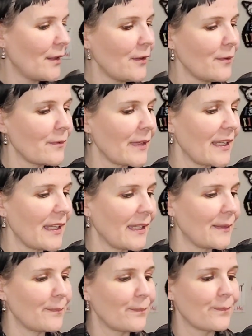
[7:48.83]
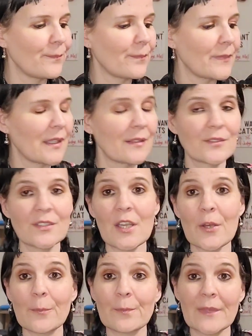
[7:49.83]
Alrighty.
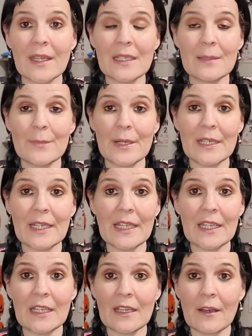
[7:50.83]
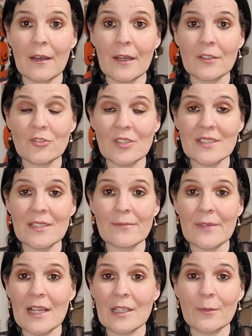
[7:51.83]
So, anybody dress up
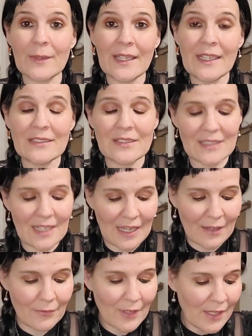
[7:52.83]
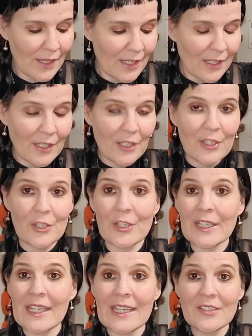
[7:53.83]
for Halloween? Did you have your
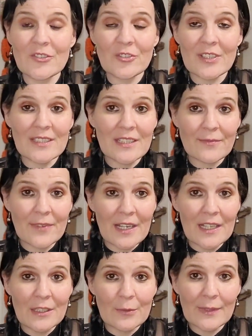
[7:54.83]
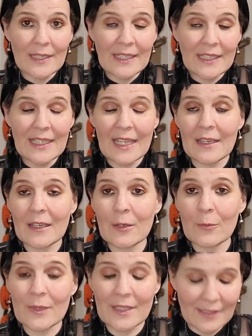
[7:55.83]
kids dress up for Halloween?
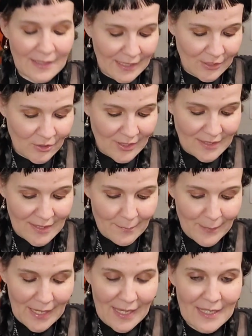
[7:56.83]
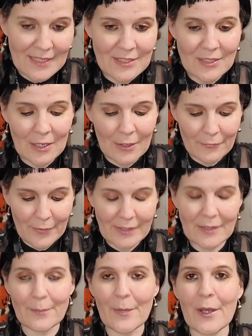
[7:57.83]
What did they dress up as? A
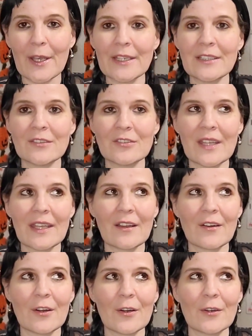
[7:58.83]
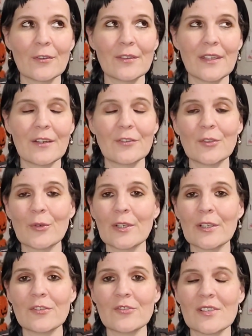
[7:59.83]
friend of mine, their
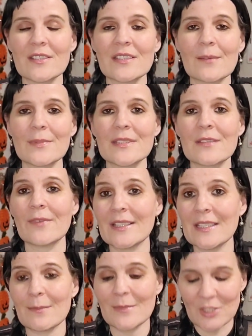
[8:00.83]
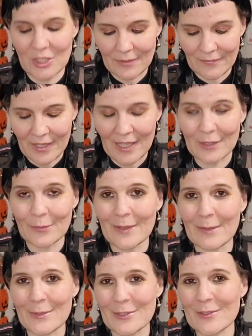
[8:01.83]
daughter dressed up vending machine for
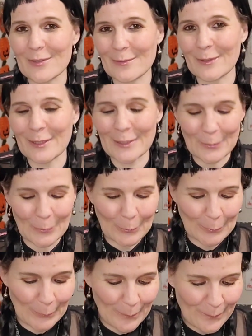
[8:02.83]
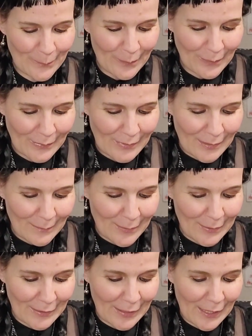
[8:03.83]
Halloween, which is really cool.
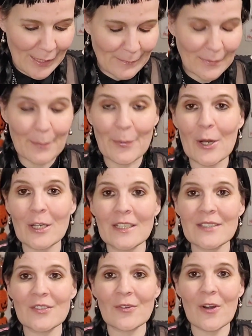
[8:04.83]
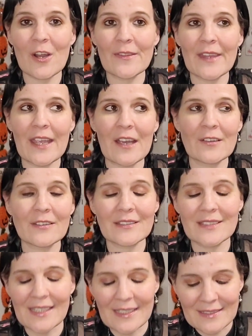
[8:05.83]
But yeah, the parties are on now, the
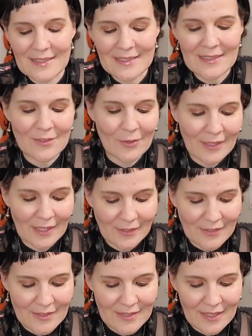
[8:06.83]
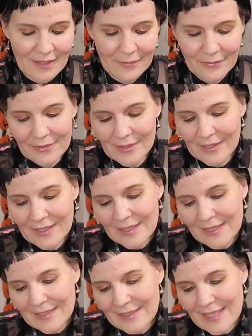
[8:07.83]
dances, all that good stuff.
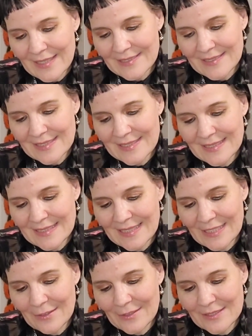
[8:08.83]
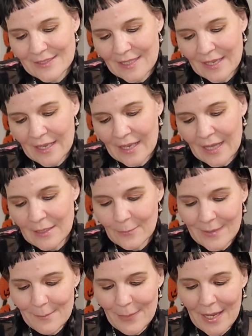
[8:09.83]
Next I see here is
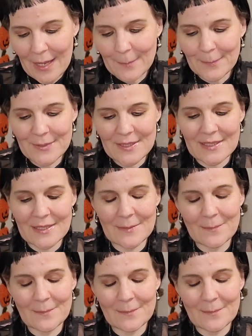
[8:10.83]
Halloween Pops.